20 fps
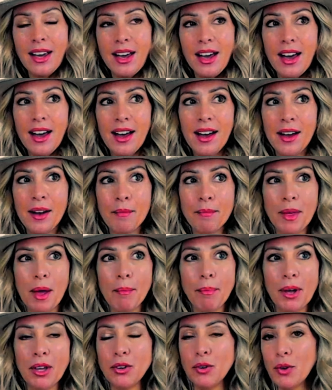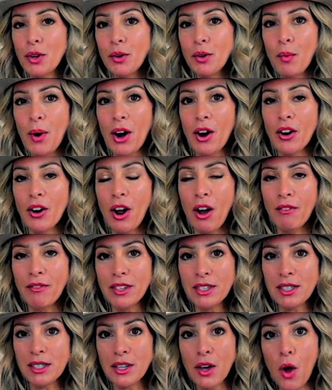but you can wear it
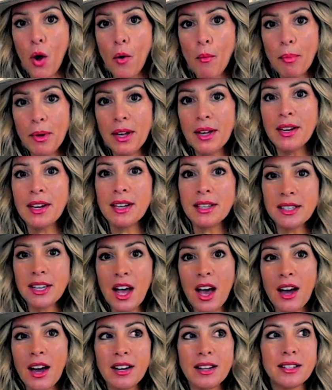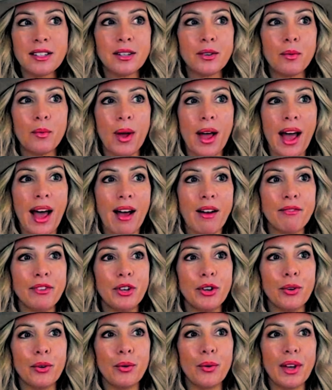obviously open, tucked, what have
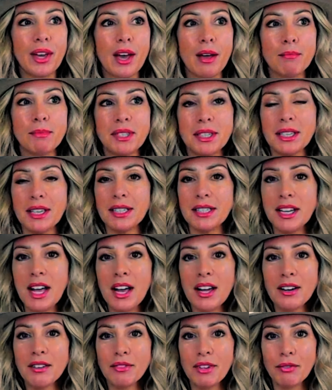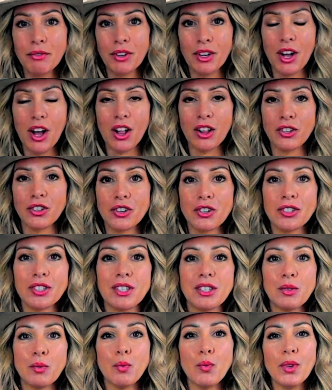you. It comes in a ton of different colors.
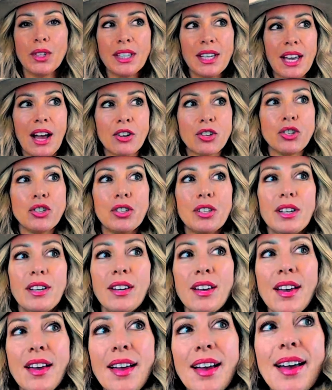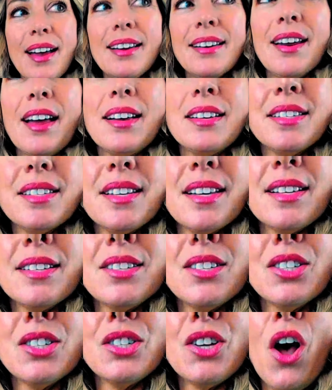It's really actually nice and
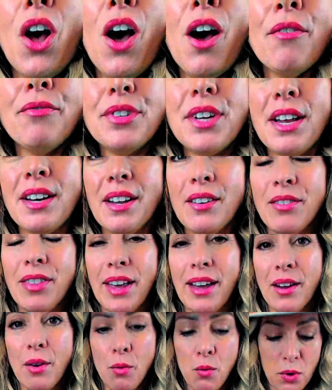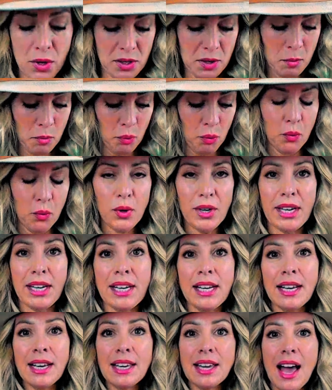soft and like a really
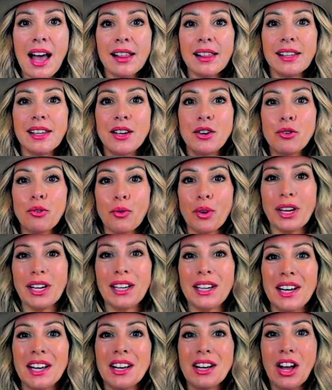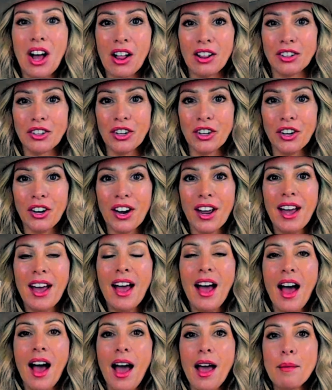pretty Kelly green color.
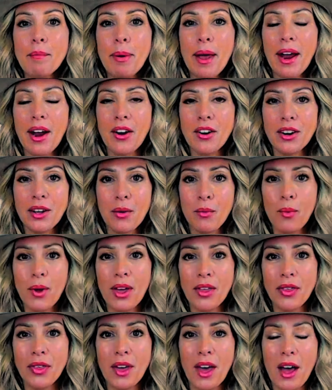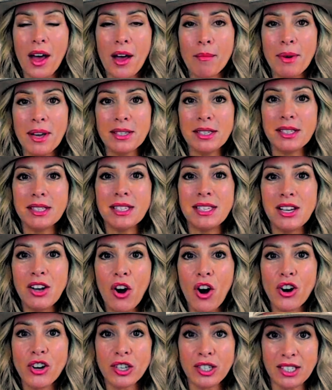I paired it with a
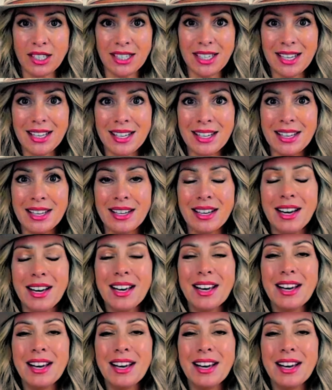CRZ